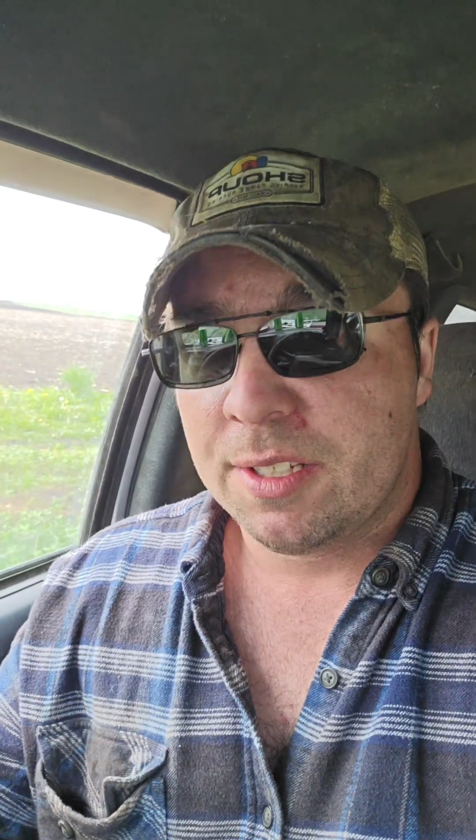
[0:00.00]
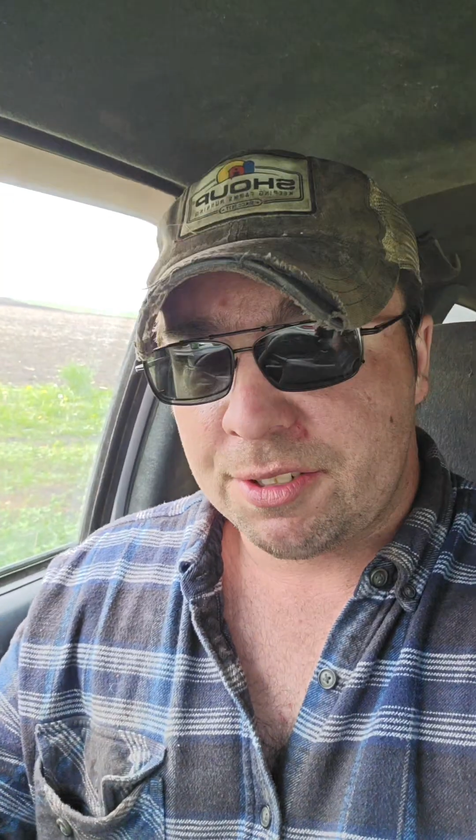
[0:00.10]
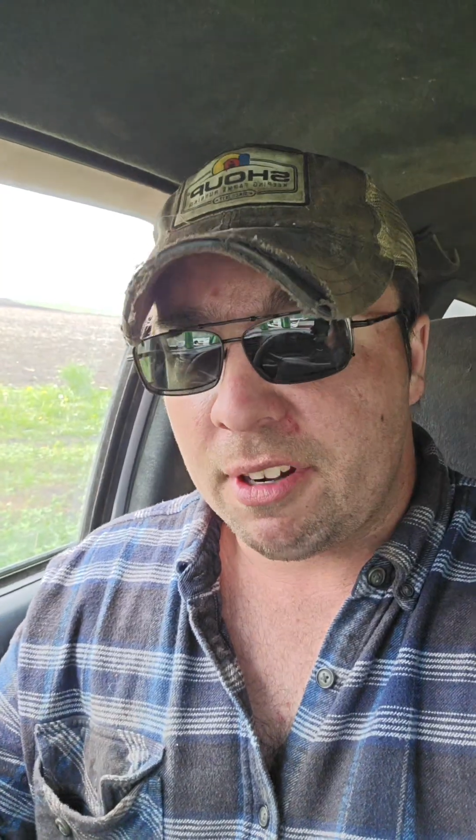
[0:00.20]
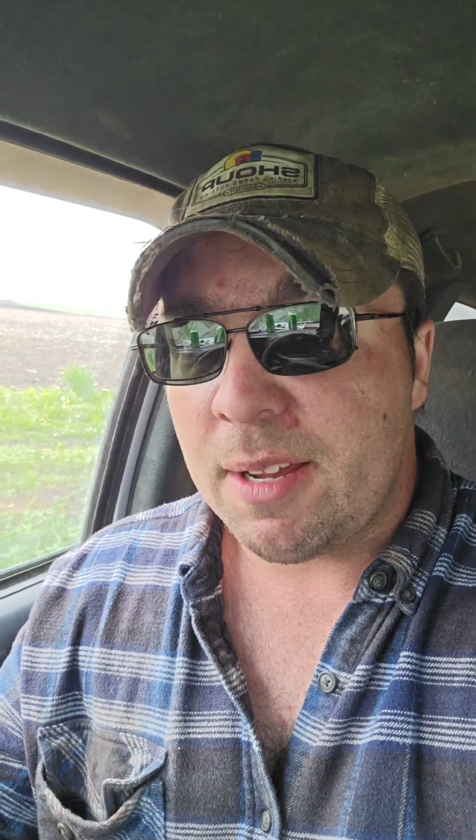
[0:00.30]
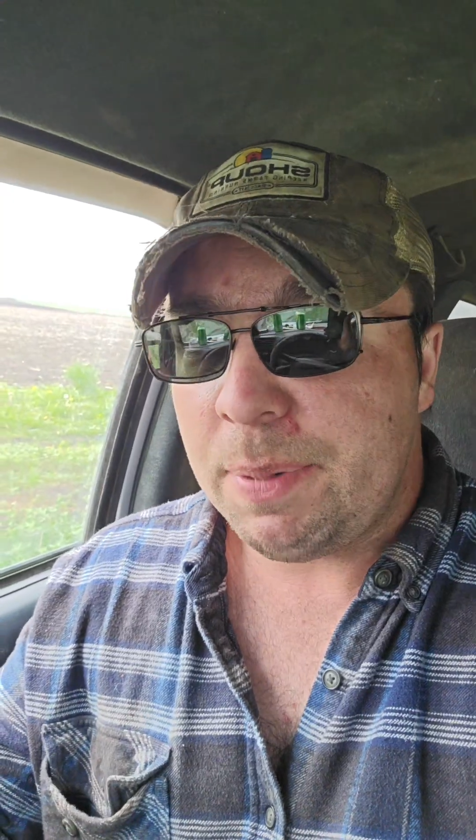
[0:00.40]

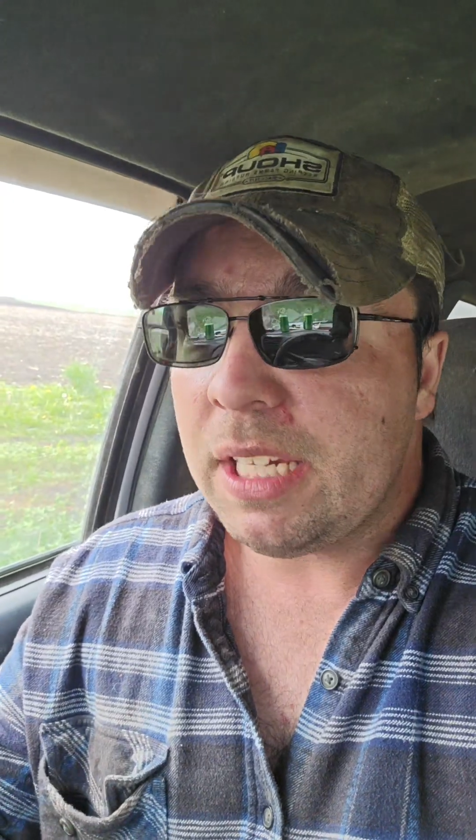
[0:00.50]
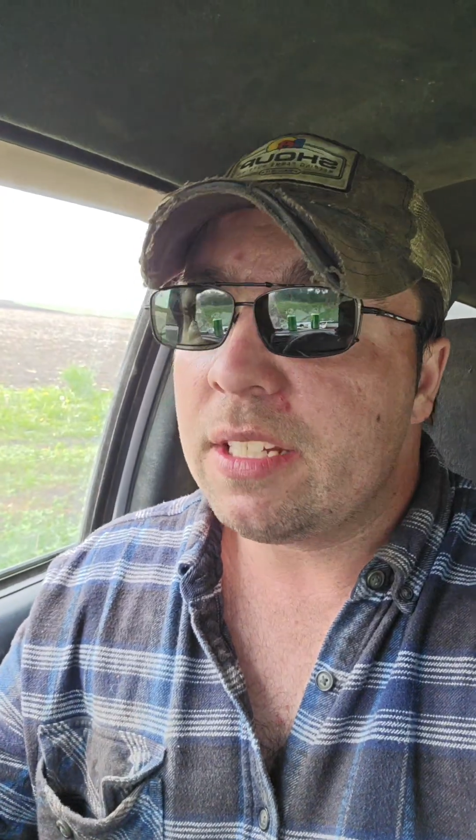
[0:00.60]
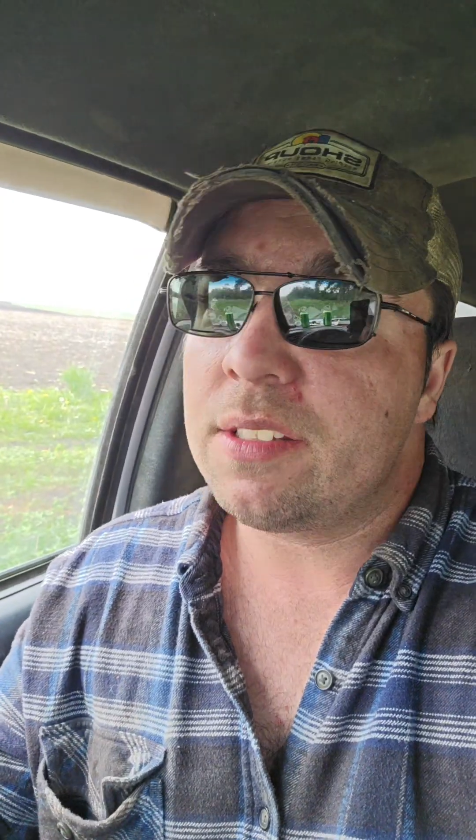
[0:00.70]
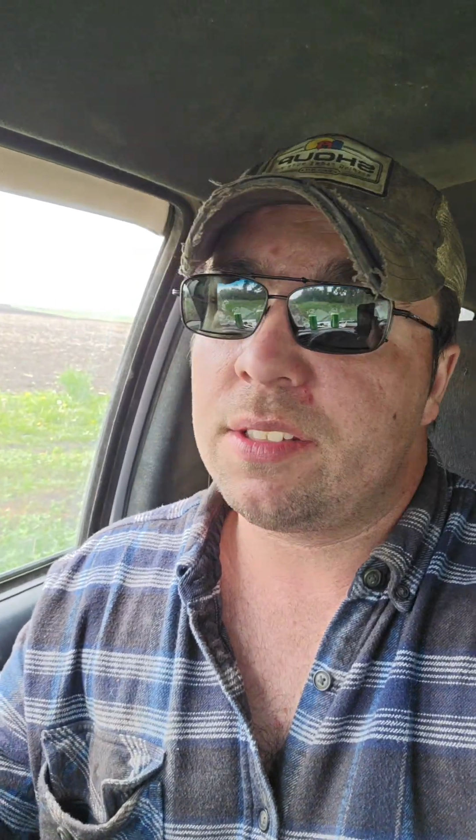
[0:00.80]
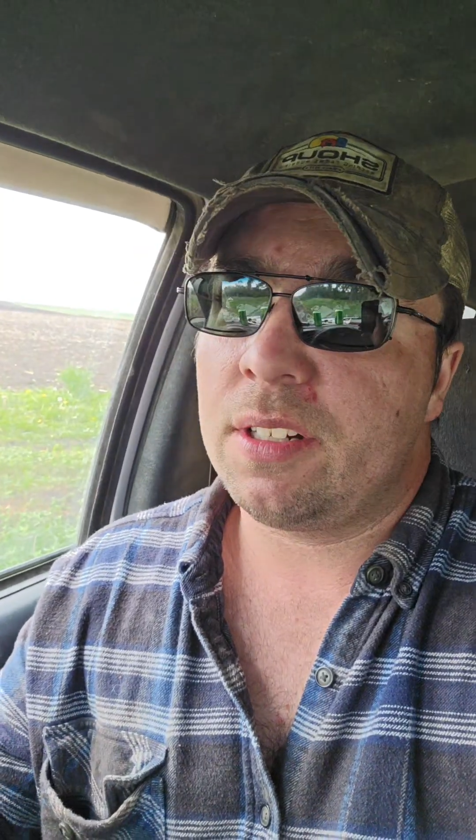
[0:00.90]
scrapey
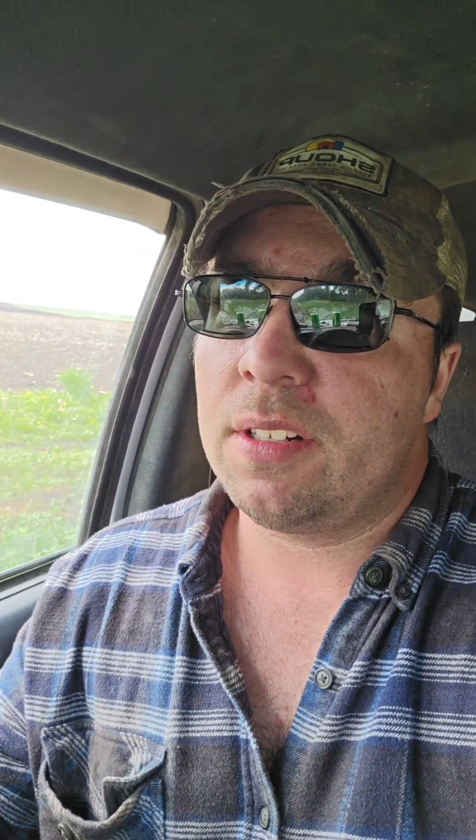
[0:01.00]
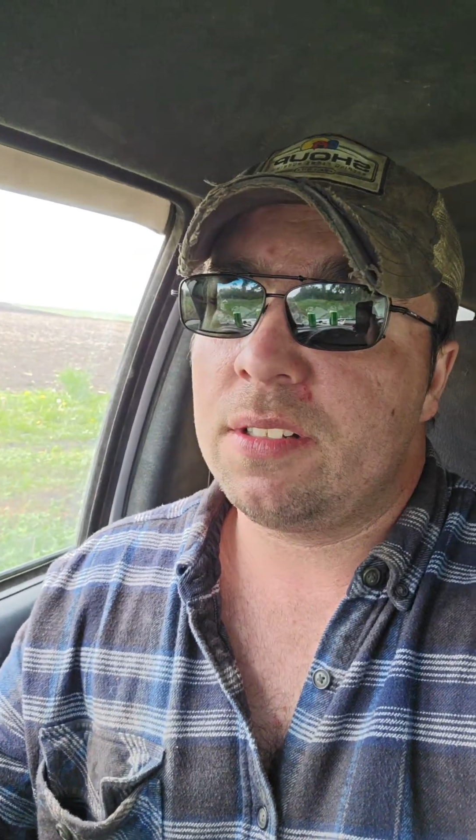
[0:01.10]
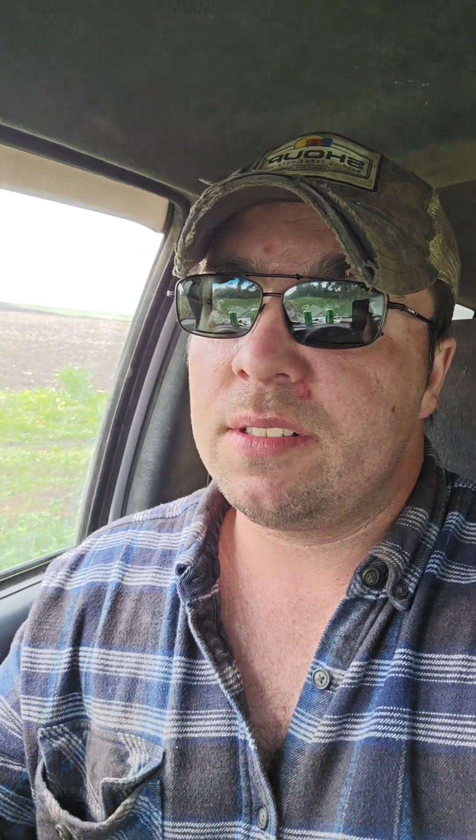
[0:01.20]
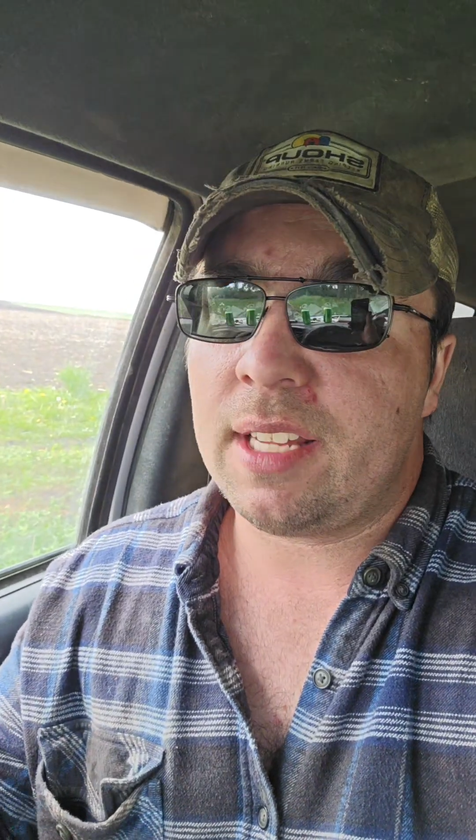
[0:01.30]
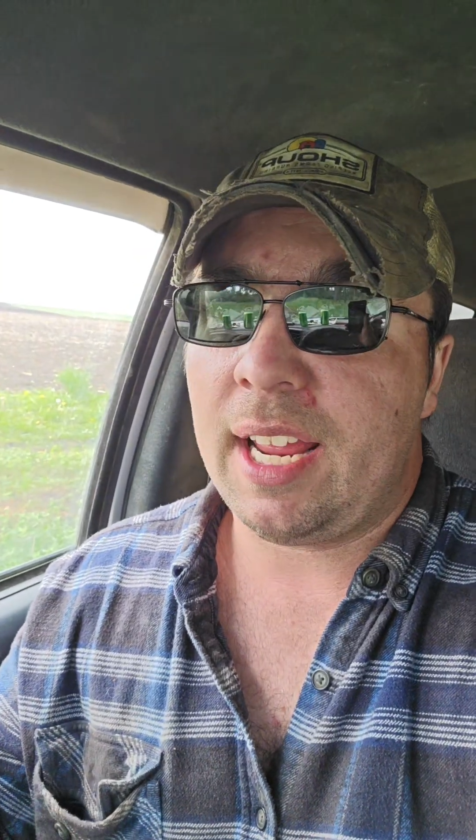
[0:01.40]
concerns,